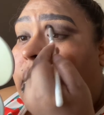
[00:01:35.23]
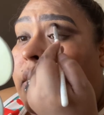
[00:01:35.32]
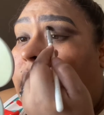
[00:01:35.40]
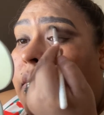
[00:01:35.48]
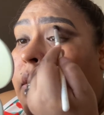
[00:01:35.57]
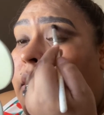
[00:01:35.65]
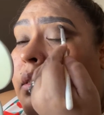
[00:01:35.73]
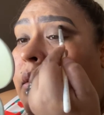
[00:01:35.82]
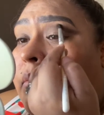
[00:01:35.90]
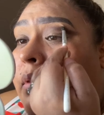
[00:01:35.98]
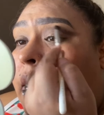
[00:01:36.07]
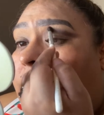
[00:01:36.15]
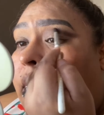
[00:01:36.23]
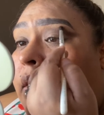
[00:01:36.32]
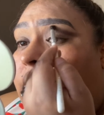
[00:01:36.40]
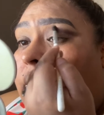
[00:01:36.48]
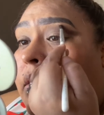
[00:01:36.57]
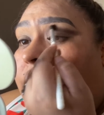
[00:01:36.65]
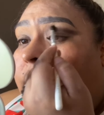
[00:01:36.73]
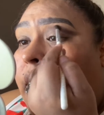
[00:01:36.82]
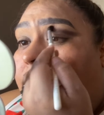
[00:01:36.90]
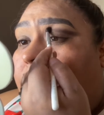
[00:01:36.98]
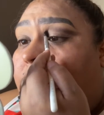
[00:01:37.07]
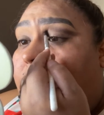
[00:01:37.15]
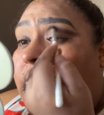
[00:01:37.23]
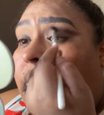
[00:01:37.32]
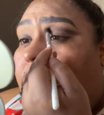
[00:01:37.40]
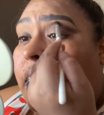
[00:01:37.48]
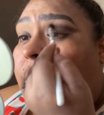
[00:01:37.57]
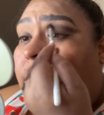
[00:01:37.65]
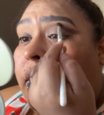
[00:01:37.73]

I'm gonna start blending these two colors together.